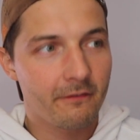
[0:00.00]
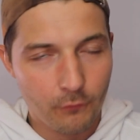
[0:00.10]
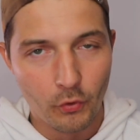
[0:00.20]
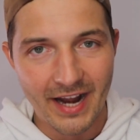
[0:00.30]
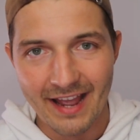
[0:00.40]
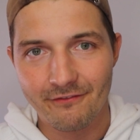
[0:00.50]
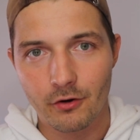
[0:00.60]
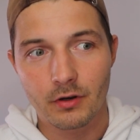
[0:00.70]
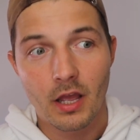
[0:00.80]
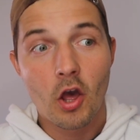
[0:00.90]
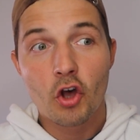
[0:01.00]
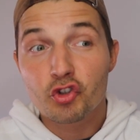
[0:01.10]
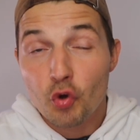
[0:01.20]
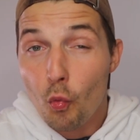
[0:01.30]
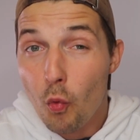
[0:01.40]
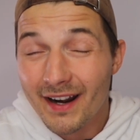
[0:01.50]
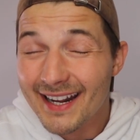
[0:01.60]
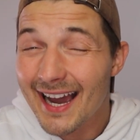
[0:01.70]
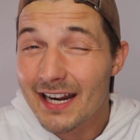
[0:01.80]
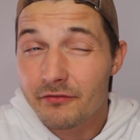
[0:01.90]
for an iPhone. So what
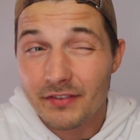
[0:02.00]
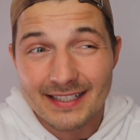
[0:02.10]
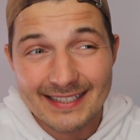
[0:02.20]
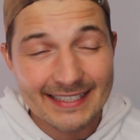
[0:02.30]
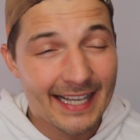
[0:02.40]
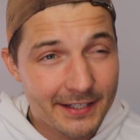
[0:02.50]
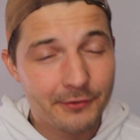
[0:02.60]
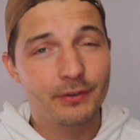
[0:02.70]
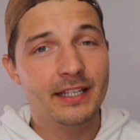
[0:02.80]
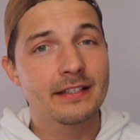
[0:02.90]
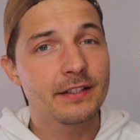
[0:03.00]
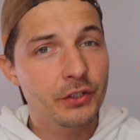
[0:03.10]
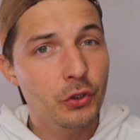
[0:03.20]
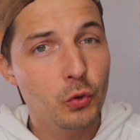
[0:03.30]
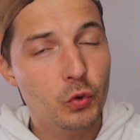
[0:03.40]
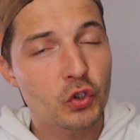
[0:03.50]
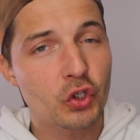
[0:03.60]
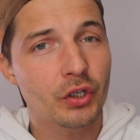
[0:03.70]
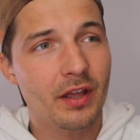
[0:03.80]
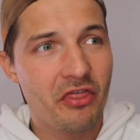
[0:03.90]
kind of accessories use
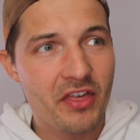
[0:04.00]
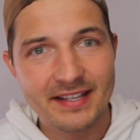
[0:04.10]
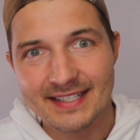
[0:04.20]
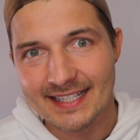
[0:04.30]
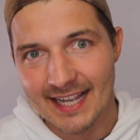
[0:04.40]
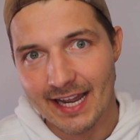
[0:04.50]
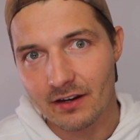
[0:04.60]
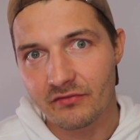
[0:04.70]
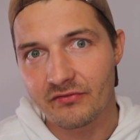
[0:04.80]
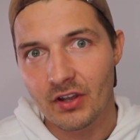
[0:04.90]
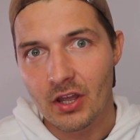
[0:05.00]
this kind of